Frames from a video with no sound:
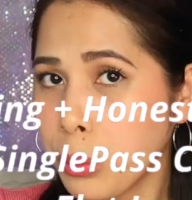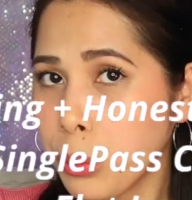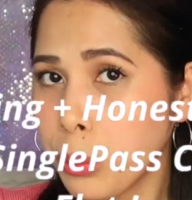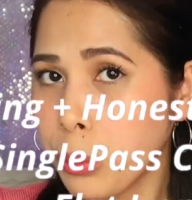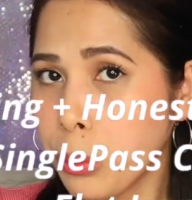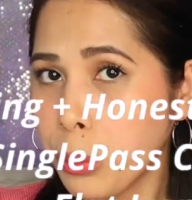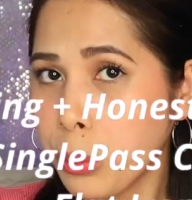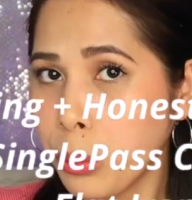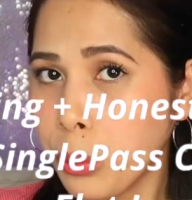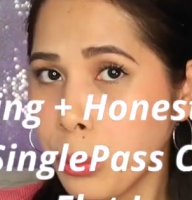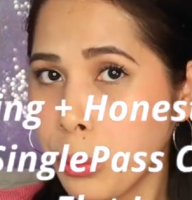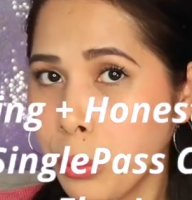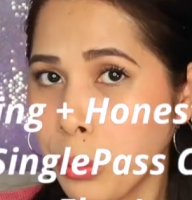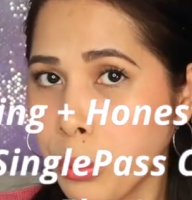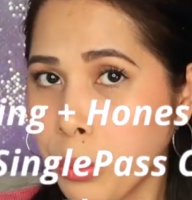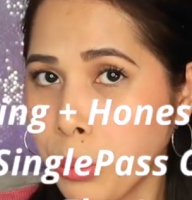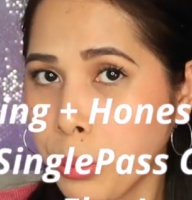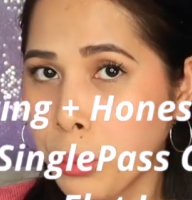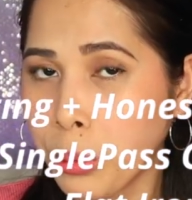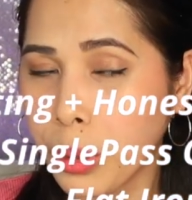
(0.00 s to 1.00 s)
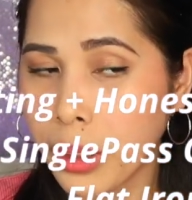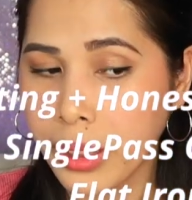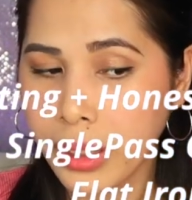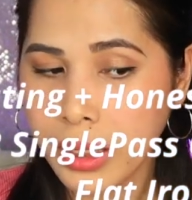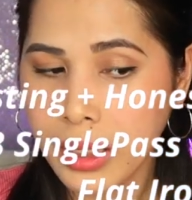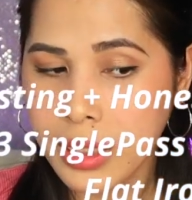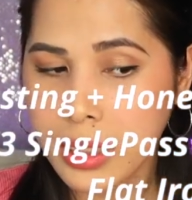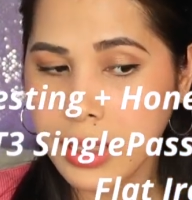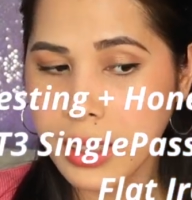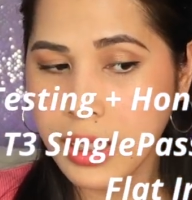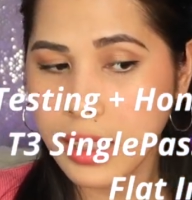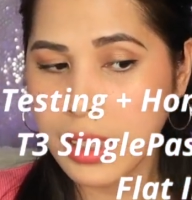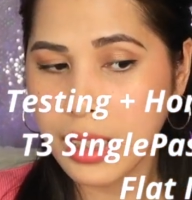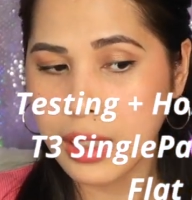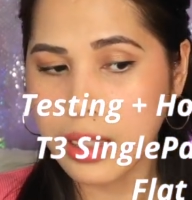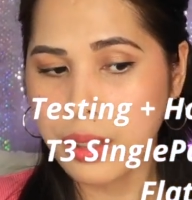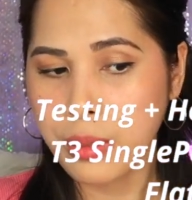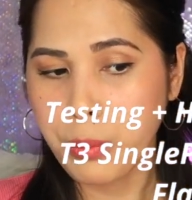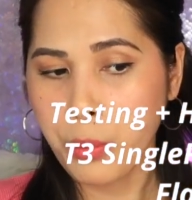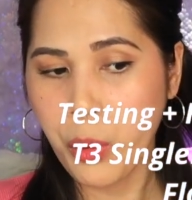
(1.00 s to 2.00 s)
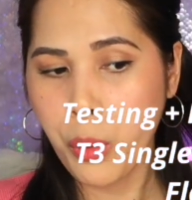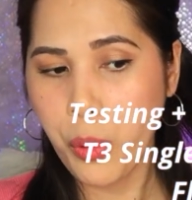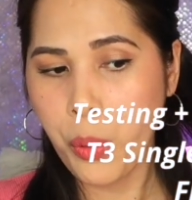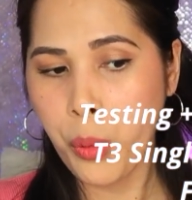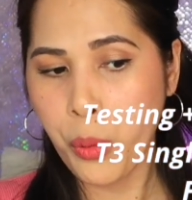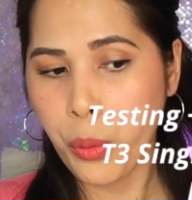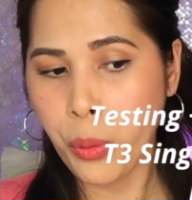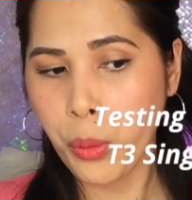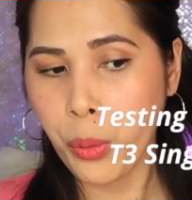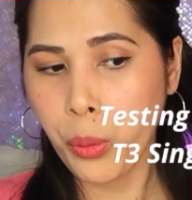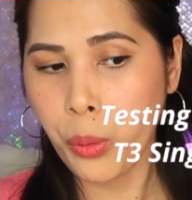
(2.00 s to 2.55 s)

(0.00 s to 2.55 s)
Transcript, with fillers: Ooh, I can see the smoke.